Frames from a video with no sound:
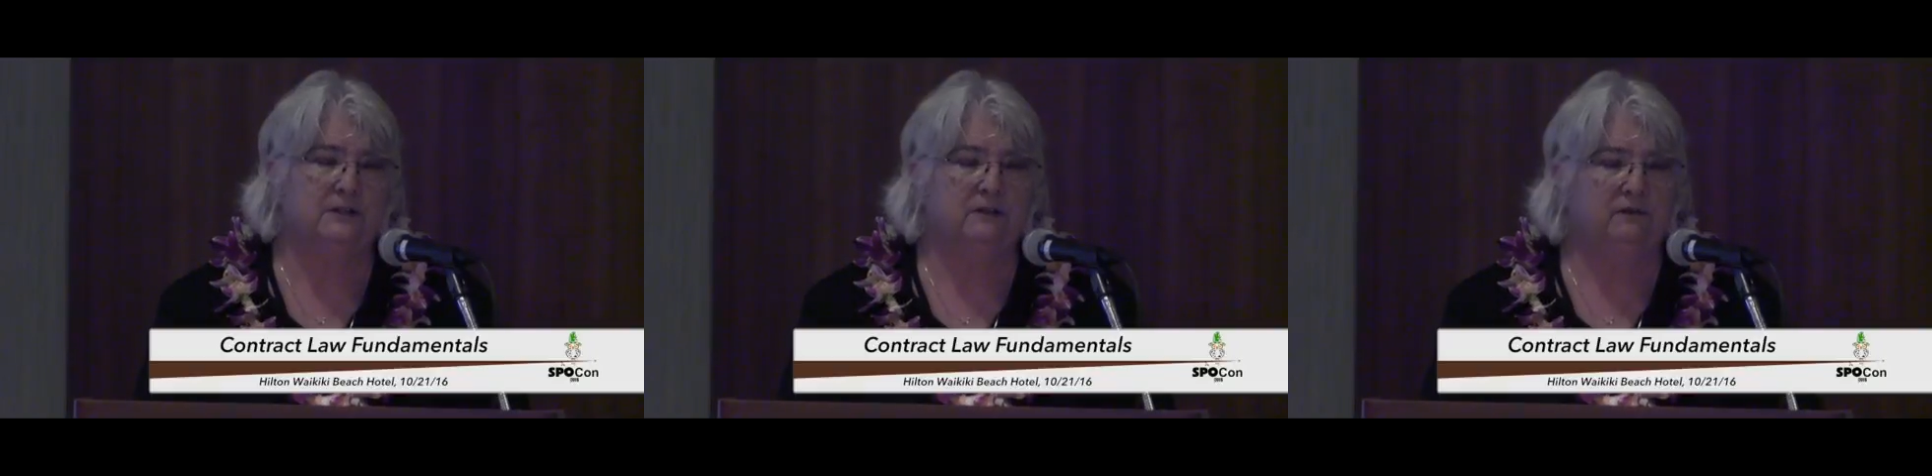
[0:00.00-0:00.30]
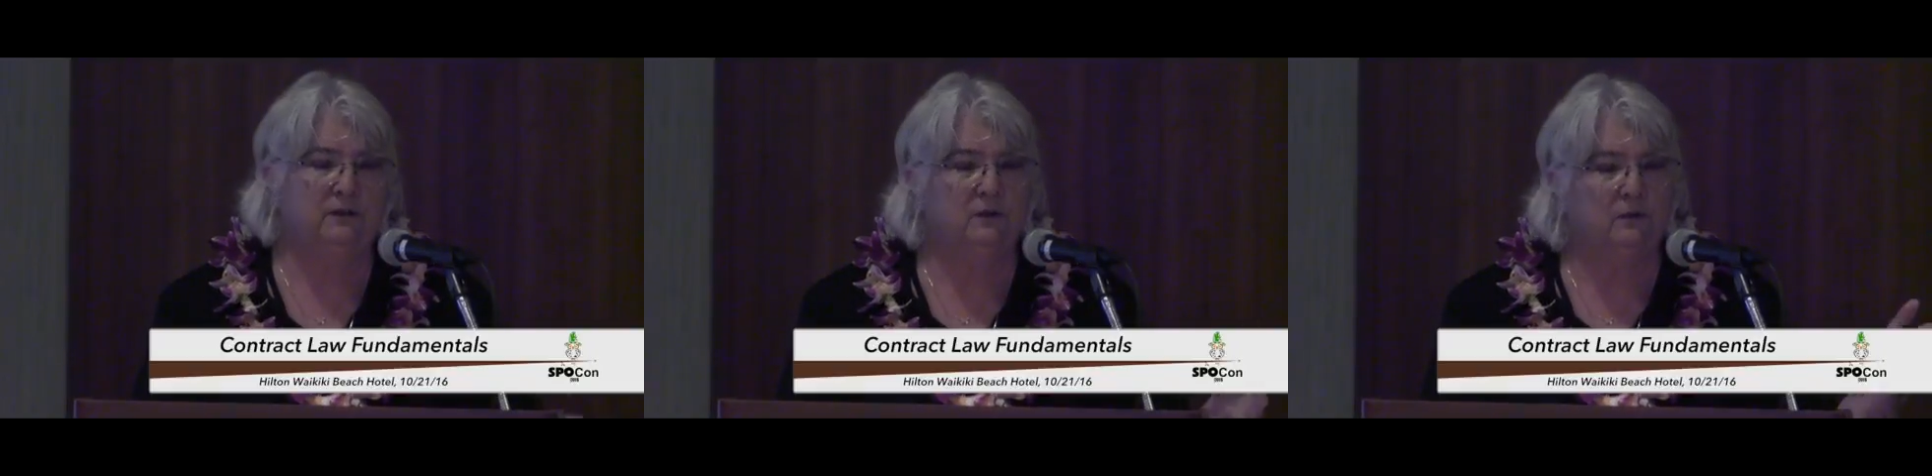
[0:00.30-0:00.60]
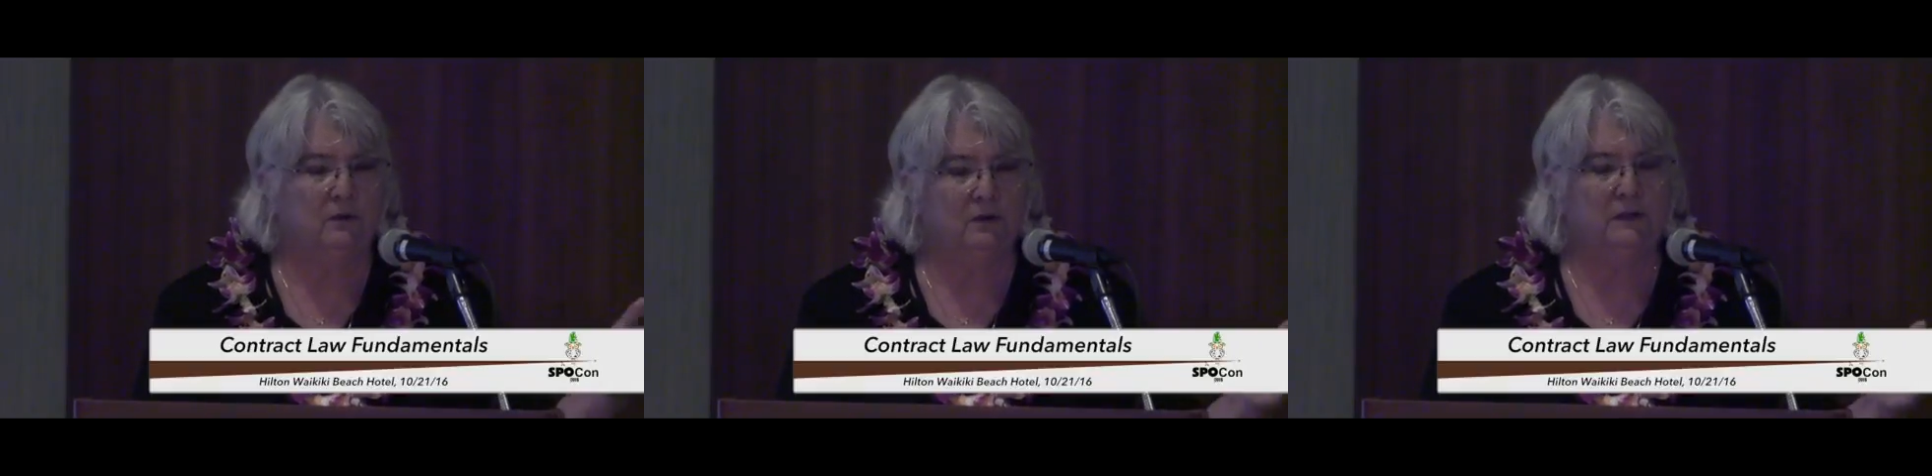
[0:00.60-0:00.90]
So if you
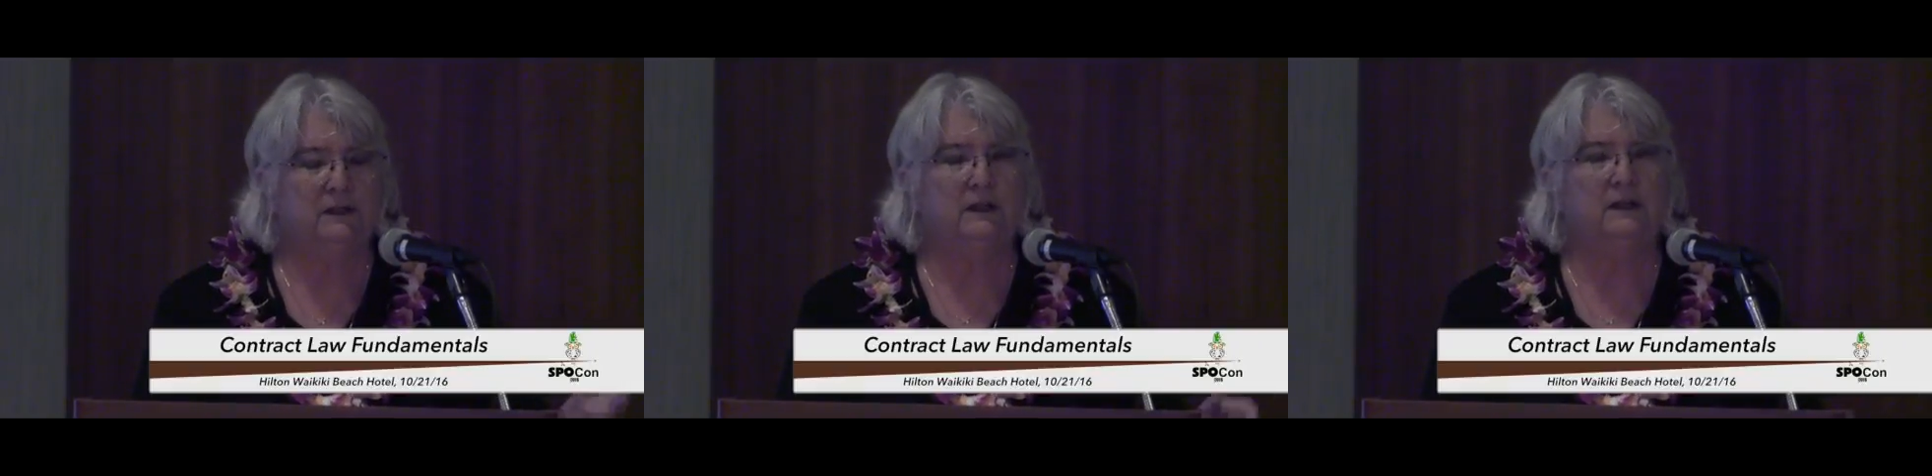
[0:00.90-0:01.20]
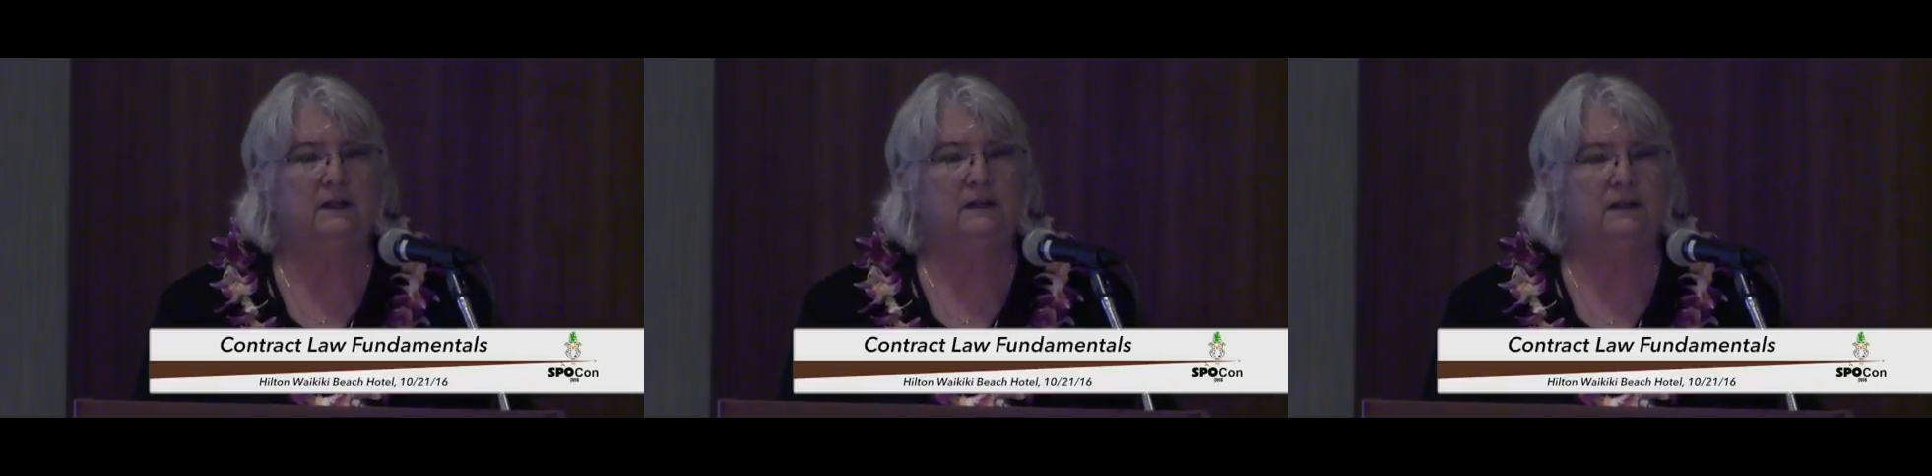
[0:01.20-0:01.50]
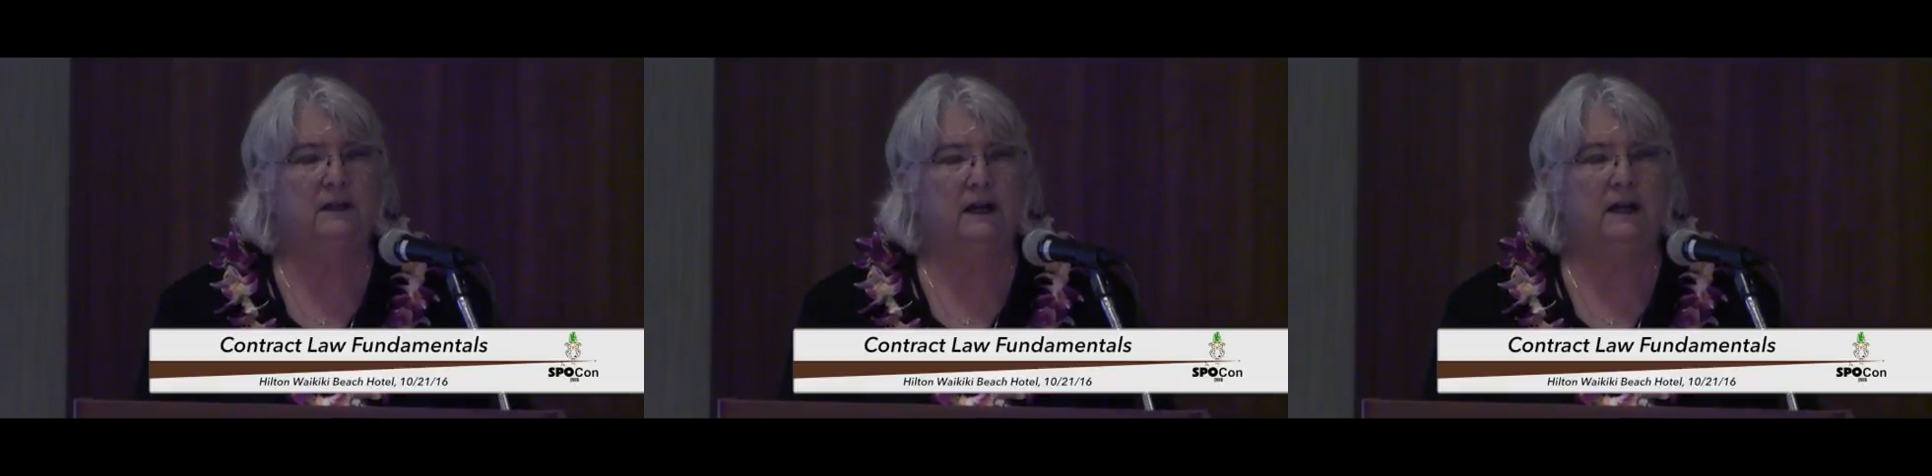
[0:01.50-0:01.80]
quoted
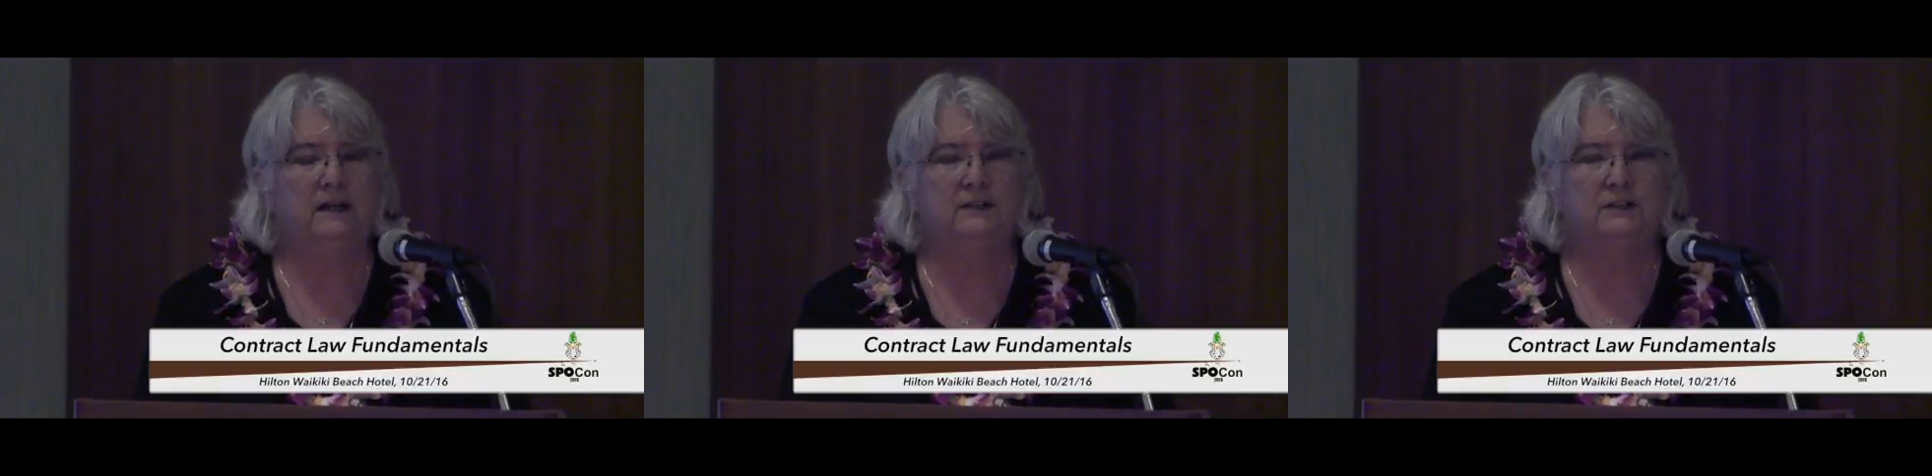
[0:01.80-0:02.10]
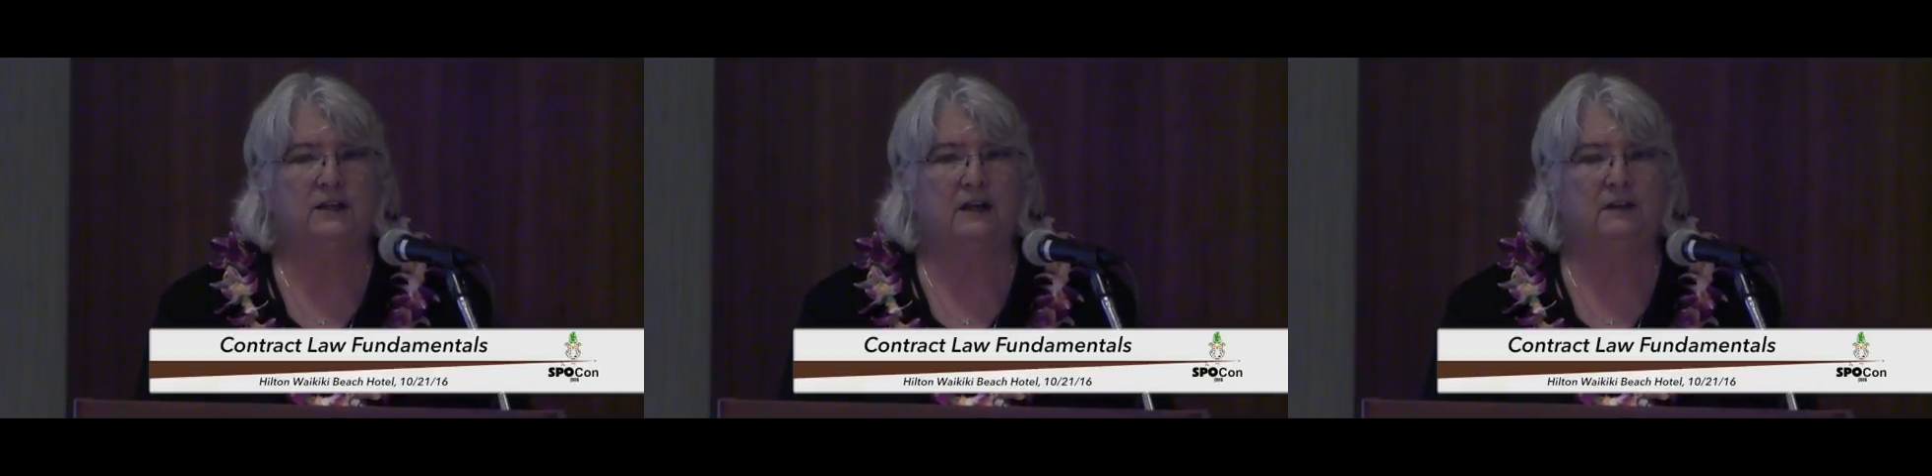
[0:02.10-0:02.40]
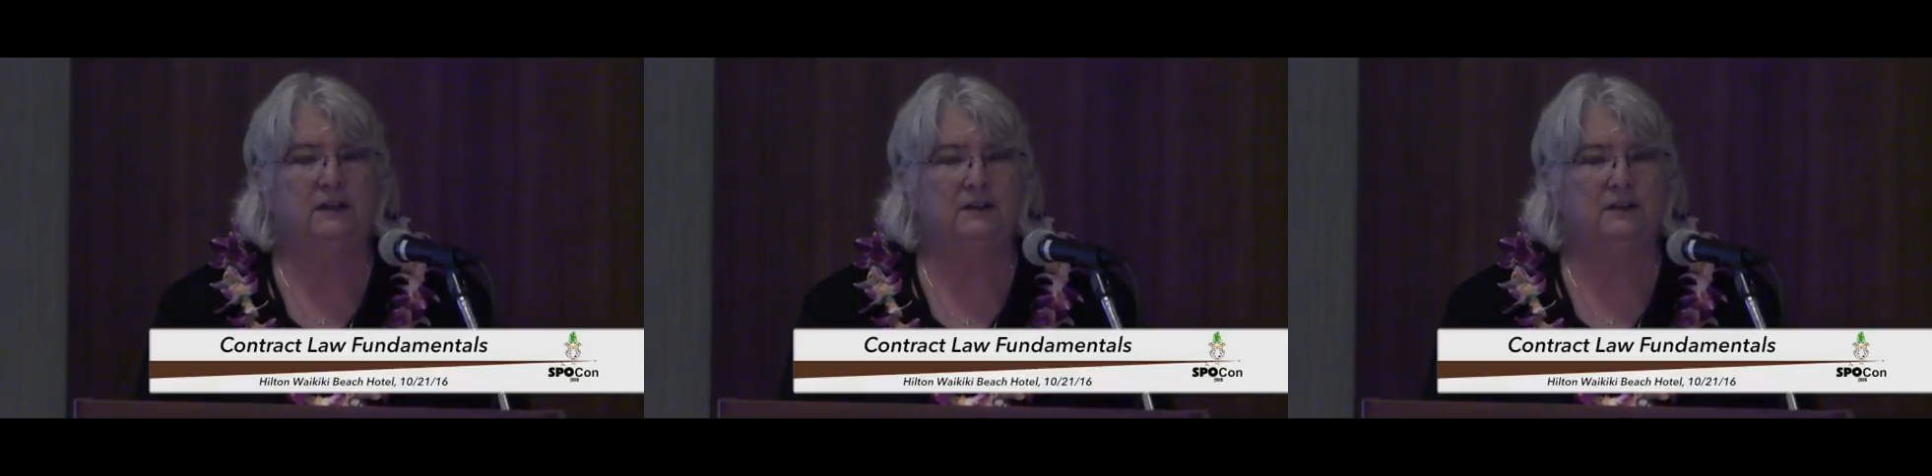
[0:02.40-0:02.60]
the guy that